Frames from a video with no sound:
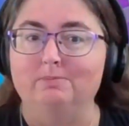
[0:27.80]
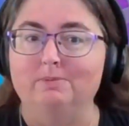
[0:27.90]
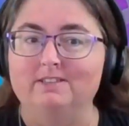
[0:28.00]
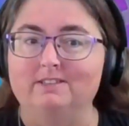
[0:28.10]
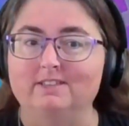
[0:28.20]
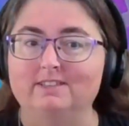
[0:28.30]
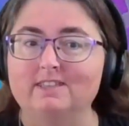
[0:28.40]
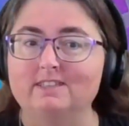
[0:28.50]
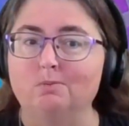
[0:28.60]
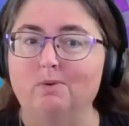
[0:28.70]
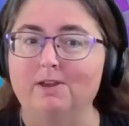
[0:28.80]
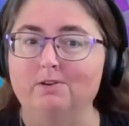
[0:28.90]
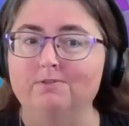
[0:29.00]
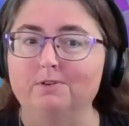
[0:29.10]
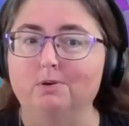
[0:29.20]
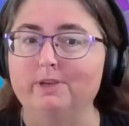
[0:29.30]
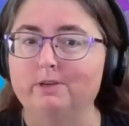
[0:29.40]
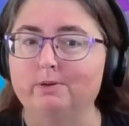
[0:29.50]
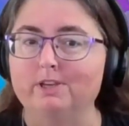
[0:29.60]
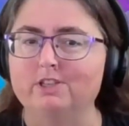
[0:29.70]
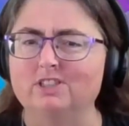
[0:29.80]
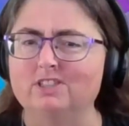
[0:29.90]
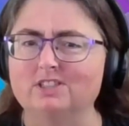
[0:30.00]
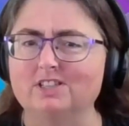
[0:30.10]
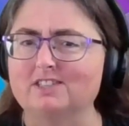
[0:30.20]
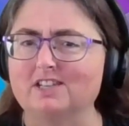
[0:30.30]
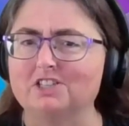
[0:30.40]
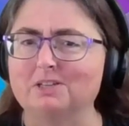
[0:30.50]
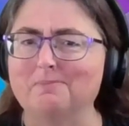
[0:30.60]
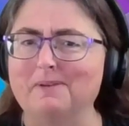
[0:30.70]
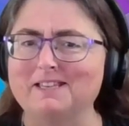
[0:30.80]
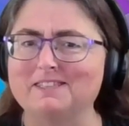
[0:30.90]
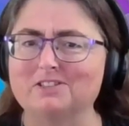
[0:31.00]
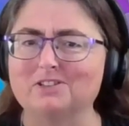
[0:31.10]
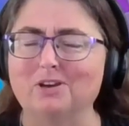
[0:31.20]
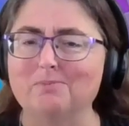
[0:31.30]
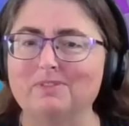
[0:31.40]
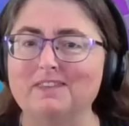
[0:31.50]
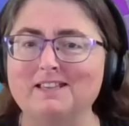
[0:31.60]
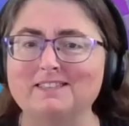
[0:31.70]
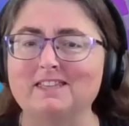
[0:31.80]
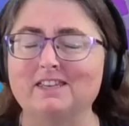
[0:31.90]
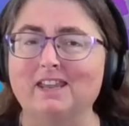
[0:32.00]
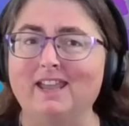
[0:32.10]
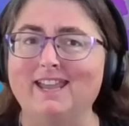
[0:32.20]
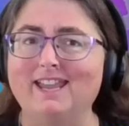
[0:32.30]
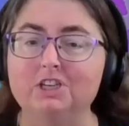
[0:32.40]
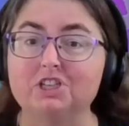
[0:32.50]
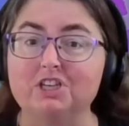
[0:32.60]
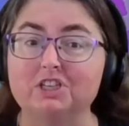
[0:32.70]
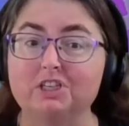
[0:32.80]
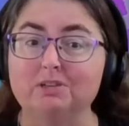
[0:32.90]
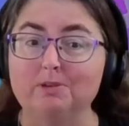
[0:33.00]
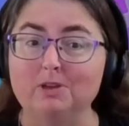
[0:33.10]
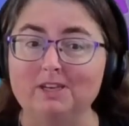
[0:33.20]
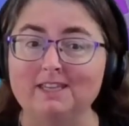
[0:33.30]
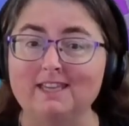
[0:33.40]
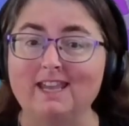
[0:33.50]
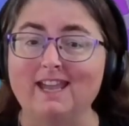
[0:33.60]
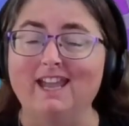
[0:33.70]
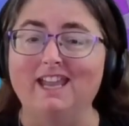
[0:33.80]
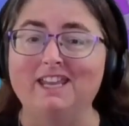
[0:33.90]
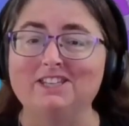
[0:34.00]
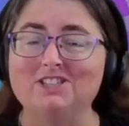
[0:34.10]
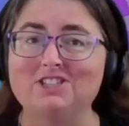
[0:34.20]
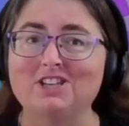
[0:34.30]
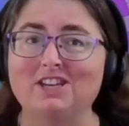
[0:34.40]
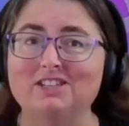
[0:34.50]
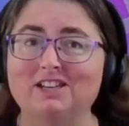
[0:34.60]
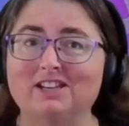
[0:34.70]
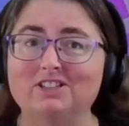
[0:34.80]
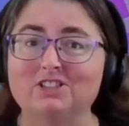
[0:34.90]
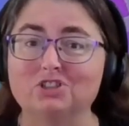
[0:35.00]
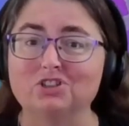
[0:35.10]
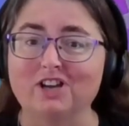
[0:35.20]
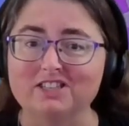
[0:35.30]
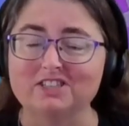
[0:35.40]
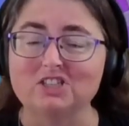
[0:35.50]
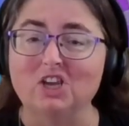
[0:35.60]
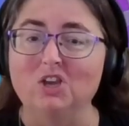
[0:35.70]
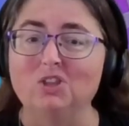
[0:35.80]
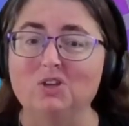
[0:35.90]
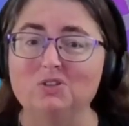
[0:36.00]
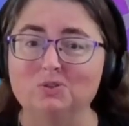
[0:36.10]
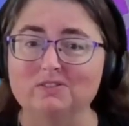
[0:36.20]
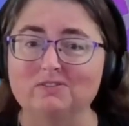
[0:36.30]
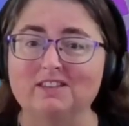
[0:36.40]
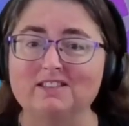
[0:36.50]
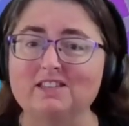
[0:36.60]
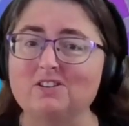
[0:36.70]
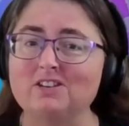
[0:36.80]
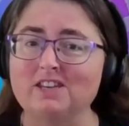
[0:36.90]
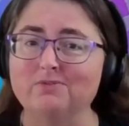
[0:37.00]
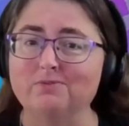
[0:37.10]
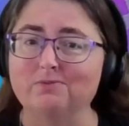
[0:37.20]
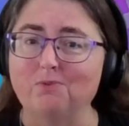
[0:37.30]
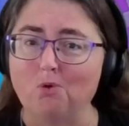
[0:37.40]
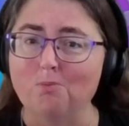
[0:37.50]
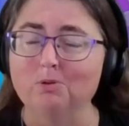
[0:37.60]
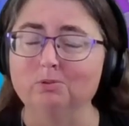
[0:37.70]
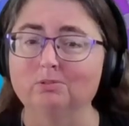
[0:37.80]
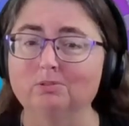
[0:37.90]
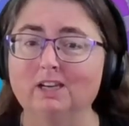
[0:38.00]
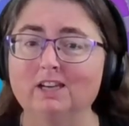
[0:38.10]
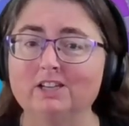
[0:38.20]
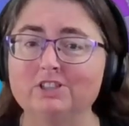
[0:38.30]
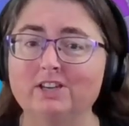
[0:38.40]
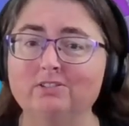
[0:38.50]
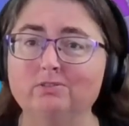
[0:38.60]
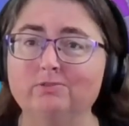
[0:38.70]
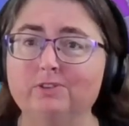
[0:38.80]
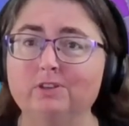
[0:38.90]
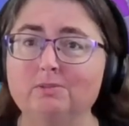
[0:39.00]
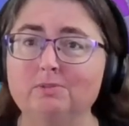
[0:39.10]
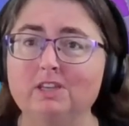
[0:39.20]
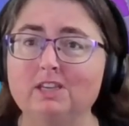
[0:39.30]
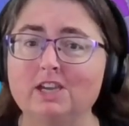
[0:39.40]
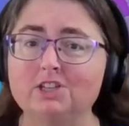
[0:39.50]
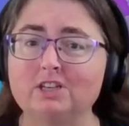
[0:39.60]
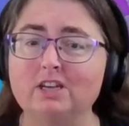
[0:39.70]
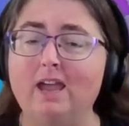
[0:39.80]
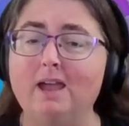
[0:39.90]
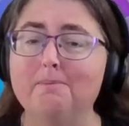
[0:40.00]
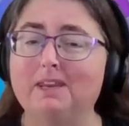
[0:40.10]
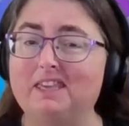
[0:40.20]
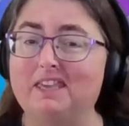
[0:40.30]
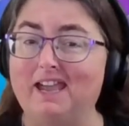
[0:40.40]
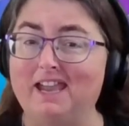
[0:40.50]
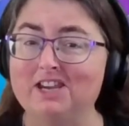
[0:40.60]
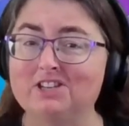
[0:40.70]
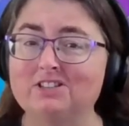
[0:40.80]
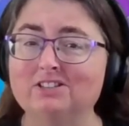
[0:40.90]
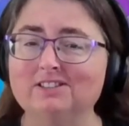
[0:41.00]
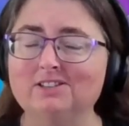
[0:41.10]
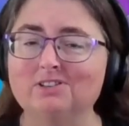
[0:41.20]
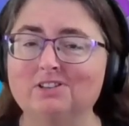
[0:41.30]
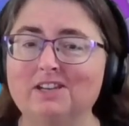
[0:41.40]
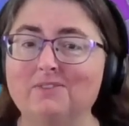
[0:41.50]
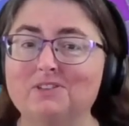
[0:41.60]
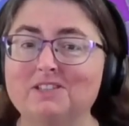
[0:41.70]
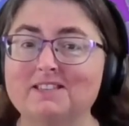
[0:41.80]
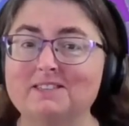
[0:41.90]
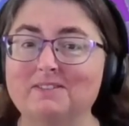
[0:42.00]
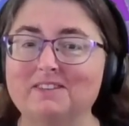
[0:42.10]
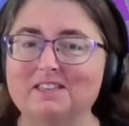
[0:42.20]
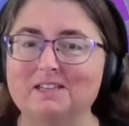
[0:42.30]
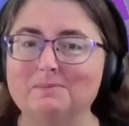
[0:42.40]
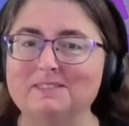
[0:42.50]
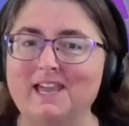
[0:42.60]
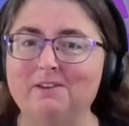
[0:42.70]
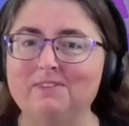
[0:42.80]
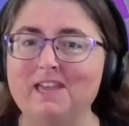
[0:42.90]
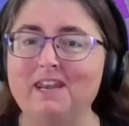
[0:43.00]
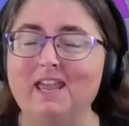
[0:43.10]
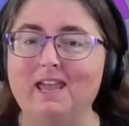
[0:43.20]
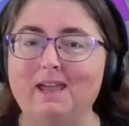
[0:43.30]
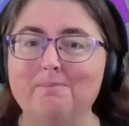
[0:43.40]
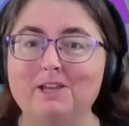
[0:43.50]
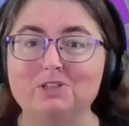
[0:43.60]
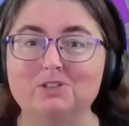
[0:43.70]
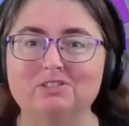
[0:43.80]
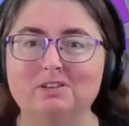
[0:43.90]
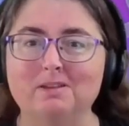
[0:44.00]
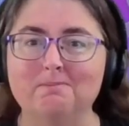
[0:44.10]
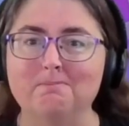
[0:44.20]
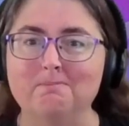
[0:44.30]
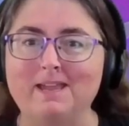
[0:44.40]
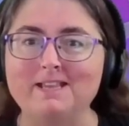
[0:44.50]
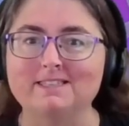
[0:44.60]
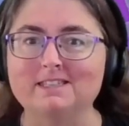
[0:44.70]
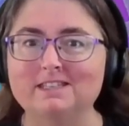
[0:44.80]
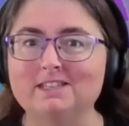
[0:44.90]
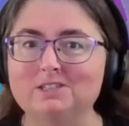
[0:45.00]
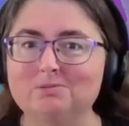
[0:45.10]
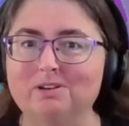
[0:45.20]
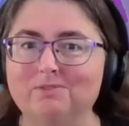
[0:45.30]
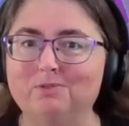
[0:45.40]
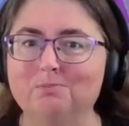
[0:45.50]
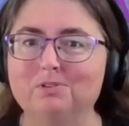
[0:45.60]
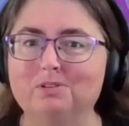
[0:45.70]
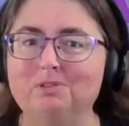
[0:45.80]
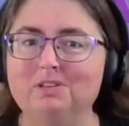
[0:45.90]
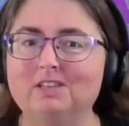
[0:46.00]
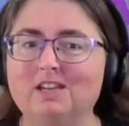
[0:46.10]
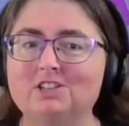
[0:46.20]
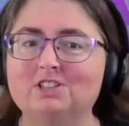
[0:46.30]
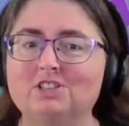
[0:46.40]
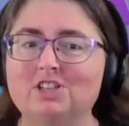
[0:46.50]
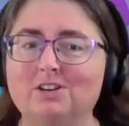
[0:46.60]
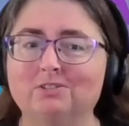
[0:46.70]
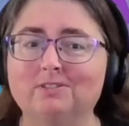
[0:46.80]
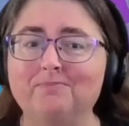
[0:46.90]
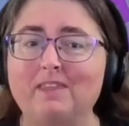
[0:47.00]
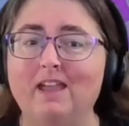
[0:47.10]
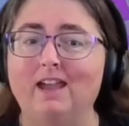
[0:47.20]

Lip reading: in your business. There's the one-off quick questions, just touching base type things that engender community, engender trust, those sorts of things. They don't need a formal channel for communication, but occasionally you're going to have to take something that comes out of that and make sure it makes it into a formal communication channel.